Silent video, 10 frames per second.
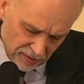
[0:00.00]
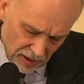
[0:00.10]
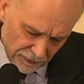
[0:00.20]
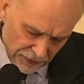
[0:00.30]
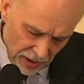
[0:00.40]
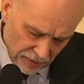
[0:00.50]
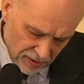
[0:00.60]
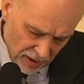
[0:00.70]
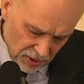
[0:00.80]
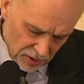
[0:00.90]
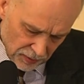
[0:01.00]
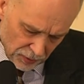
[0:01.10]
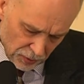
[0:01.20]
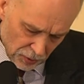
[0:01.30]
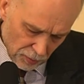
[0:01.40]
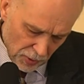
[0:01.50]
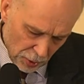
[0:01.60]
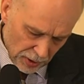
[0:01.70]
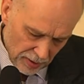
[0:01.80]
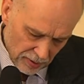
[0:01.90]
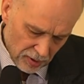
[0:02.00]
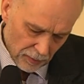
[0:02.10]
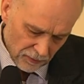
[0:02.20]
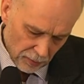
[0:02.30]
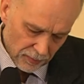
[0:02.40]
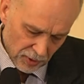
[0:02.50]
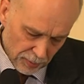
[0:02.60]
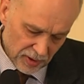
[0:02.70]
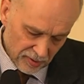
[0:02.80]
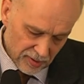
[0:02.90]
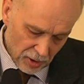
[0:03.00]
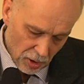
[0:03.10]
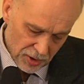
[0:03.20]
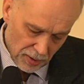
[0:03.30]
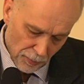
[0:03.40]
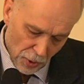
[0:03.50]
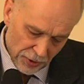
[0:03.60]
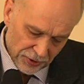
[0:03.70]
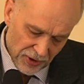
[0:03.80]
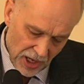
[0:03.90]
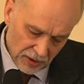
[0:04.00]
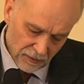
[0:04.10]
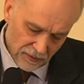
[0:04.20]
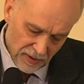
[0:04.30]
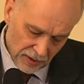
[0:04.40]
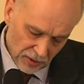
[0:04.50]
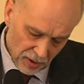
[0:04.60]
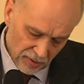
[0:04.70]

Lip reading: self-realization, to borrow another term from humanistic psychology, more attractive than,